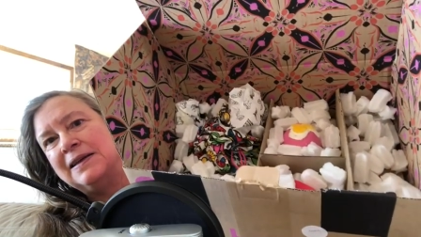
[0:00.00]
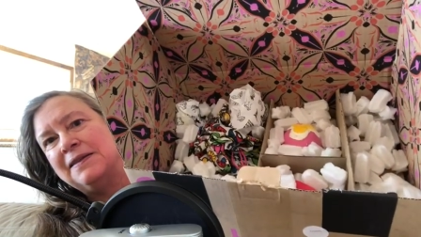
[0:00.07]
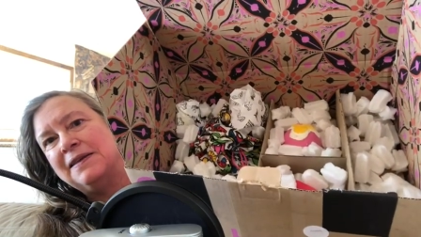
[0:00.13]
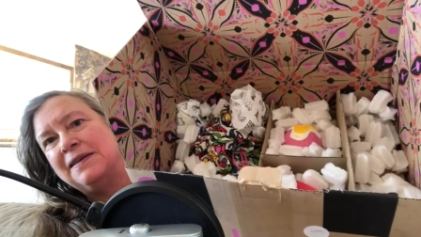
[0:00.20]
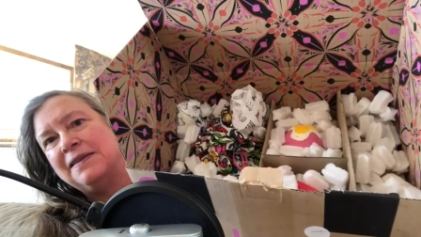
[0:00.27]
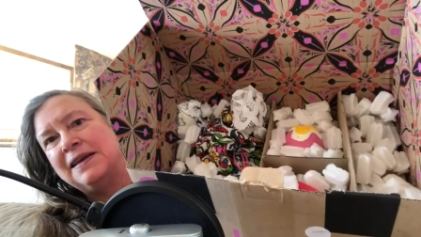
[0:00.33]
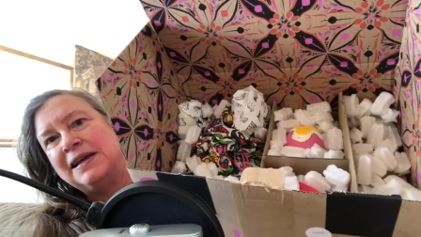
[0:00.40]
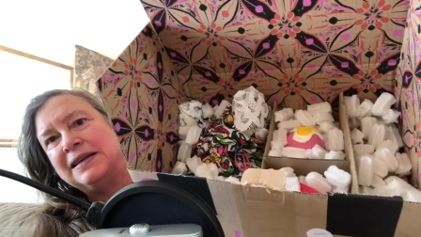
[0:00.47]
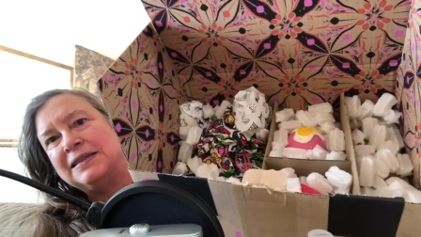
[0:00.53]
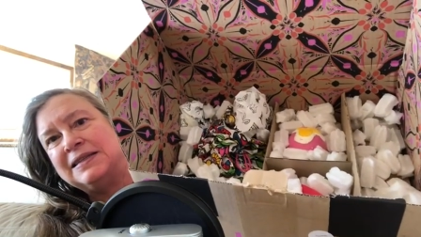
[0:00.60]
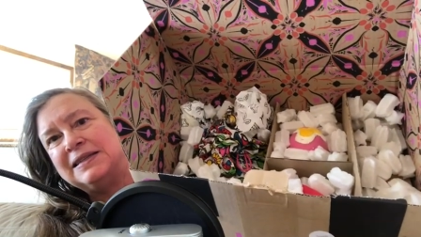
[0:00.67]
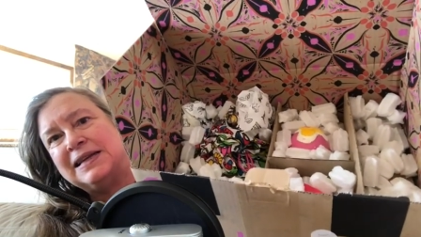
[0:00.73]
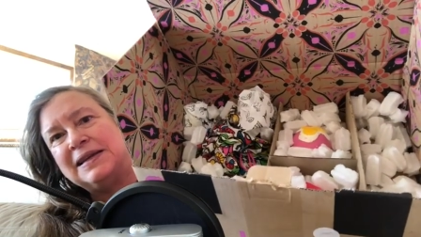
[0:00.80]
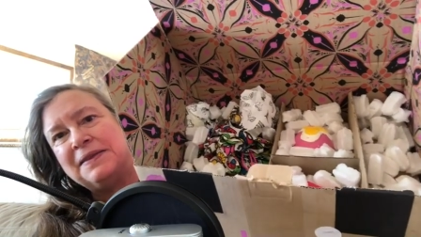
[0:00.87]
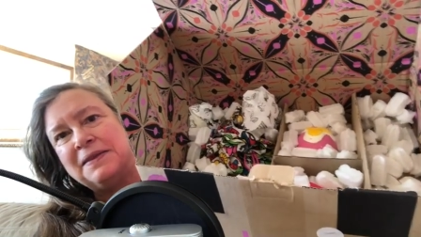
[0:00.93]
the
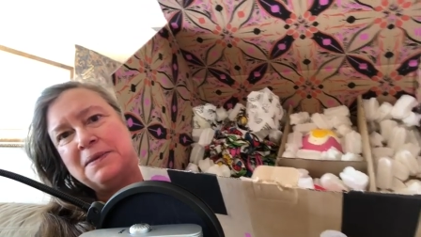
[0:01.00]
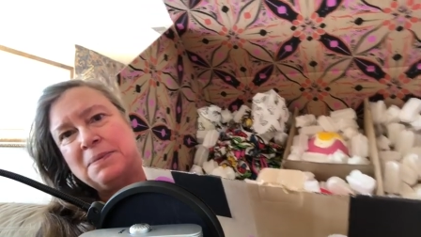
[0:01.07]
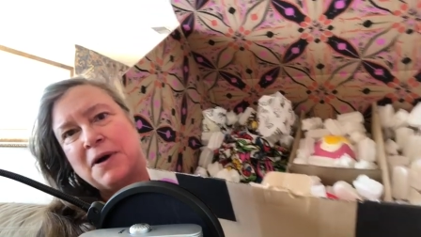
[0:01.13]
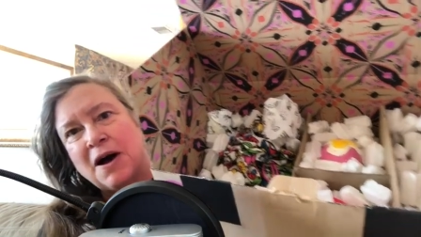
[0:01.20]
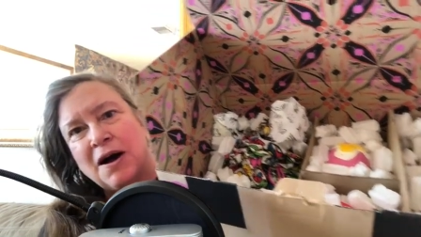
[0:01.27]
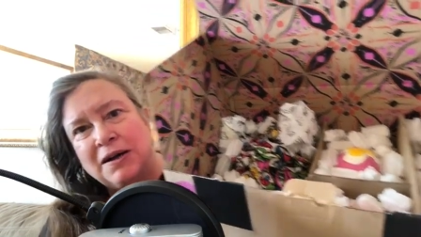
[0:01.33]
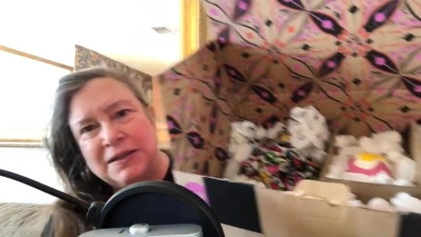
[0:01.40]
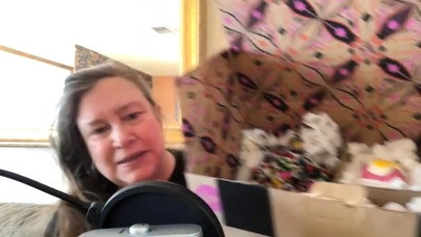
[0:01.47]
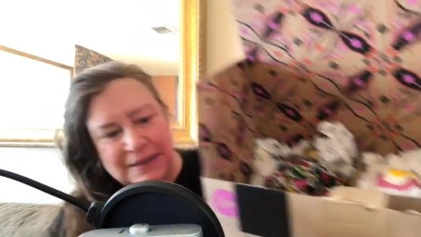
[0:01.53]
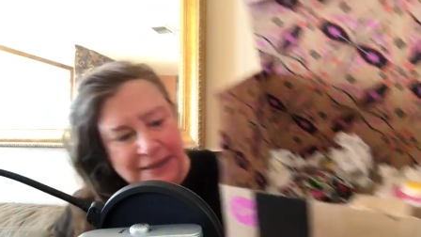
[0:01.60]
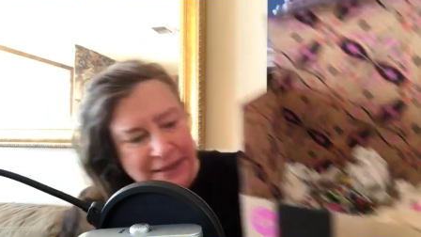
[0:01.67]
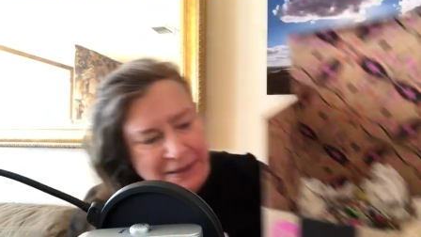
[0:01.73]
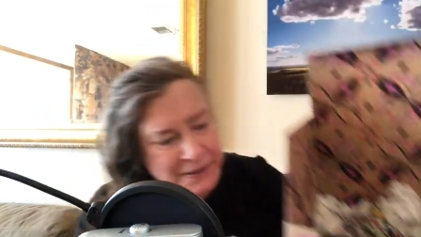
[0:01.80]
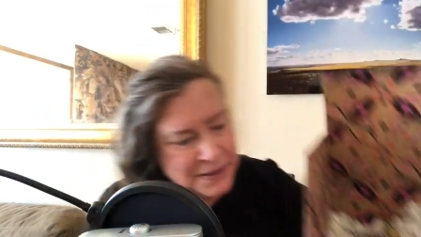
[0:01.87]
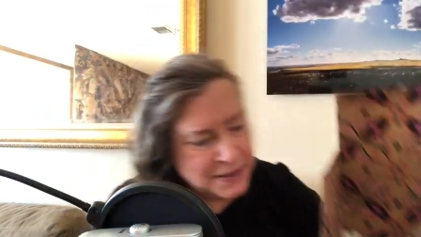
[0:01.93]
things in the box
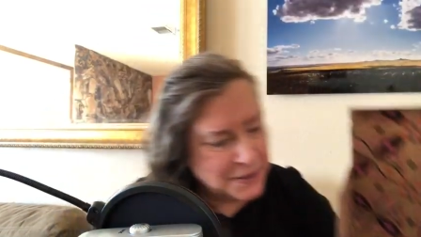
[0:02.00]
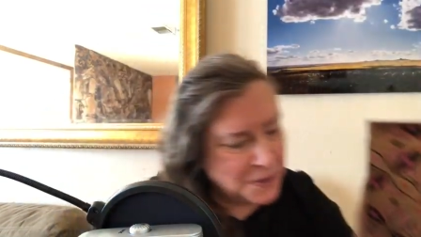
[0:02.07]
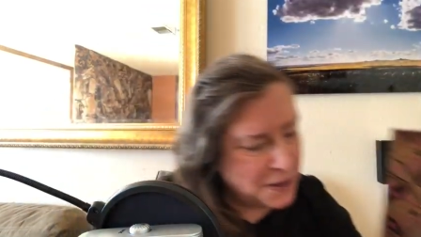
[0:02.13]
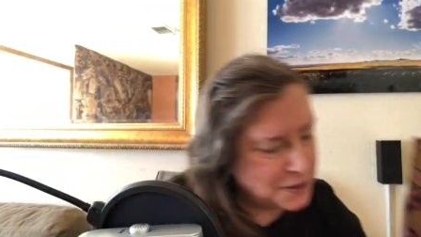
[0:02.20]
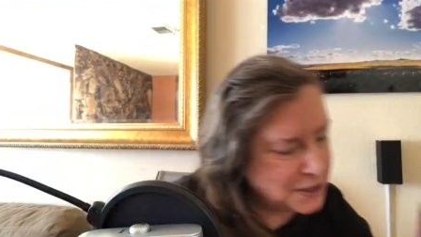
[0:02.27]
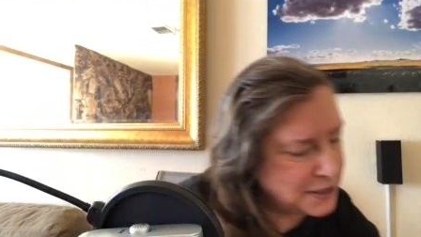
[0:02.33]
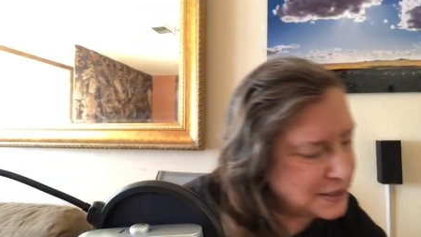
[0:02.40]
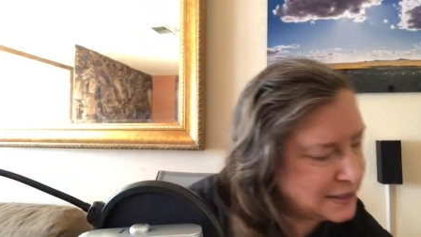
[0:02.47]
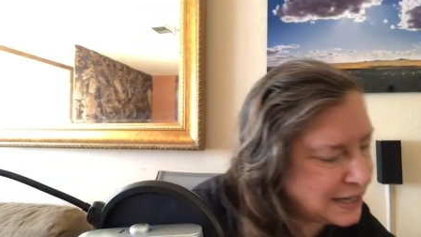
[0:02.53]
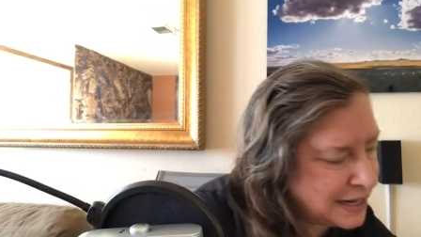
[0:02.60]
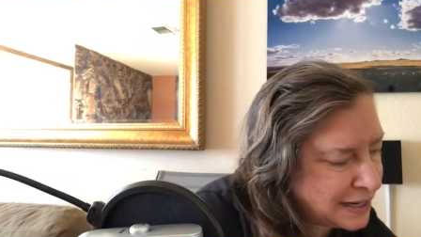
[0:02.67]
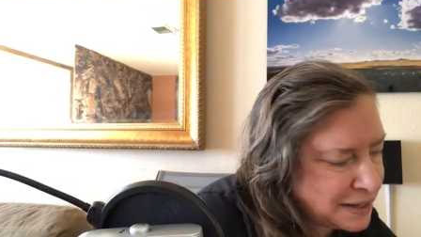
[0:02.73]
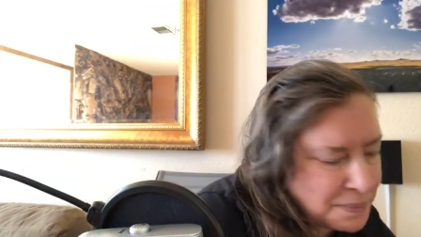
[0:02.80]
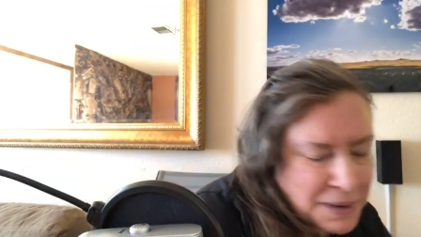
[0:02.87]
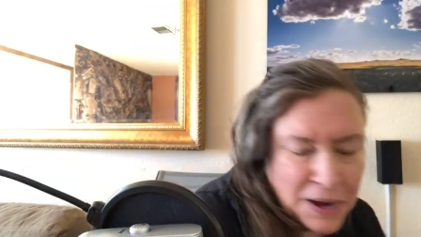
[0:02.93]
there. So I'll just
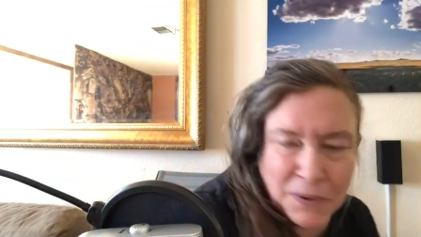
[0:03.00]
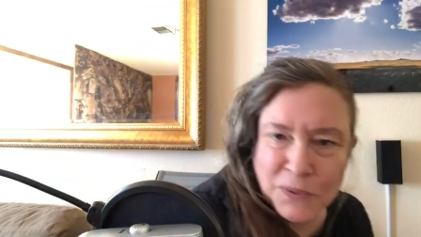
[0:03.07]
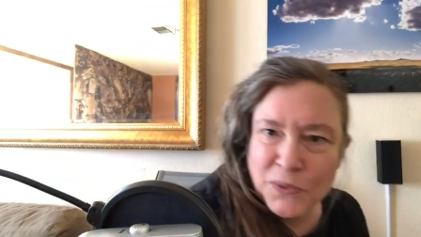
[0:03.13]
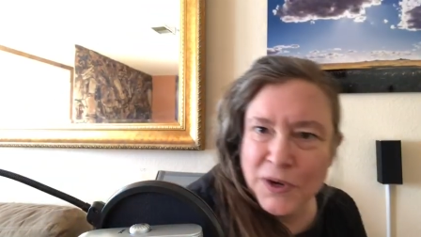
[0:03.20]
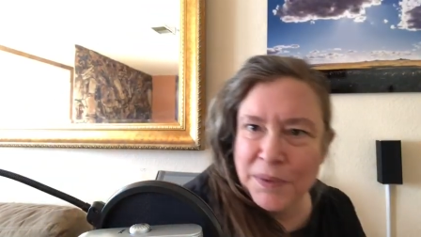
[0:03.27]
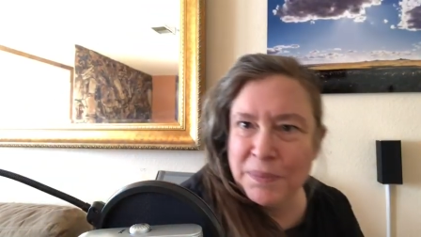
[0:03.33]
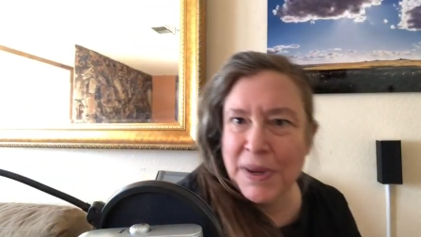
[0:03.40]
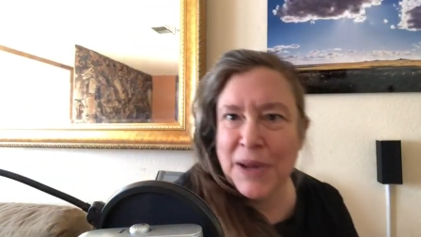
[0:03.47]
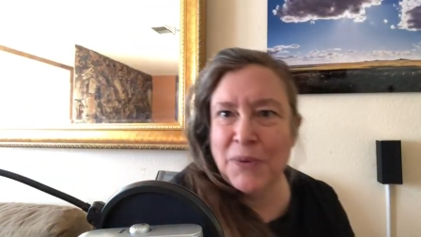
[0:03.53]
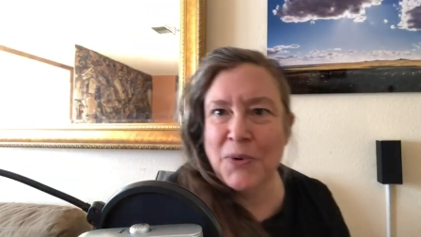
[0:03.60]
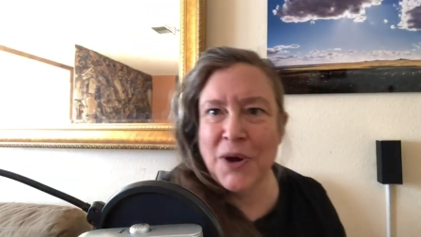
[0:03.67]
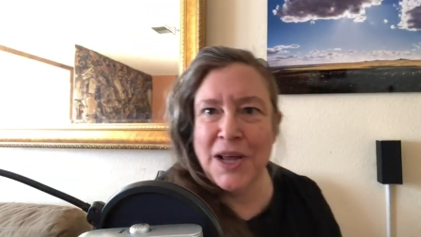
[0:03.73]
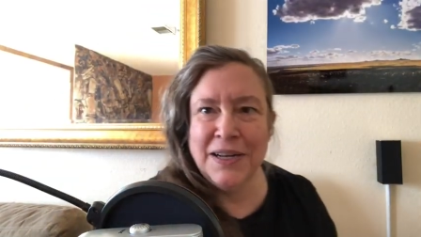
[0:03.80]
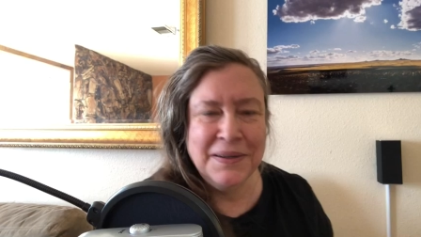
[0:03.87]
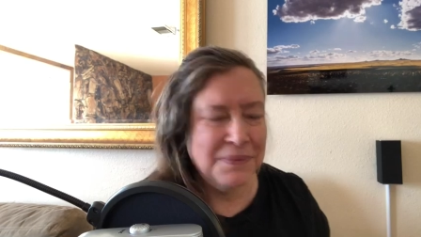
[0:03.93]
take them out one by
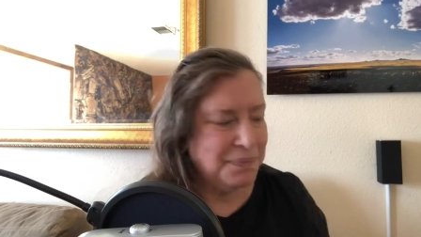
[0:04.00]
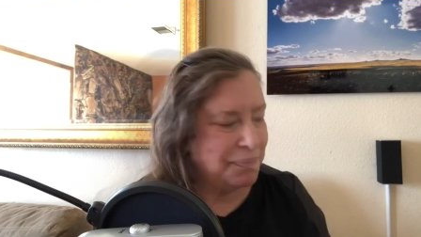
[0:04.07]
one.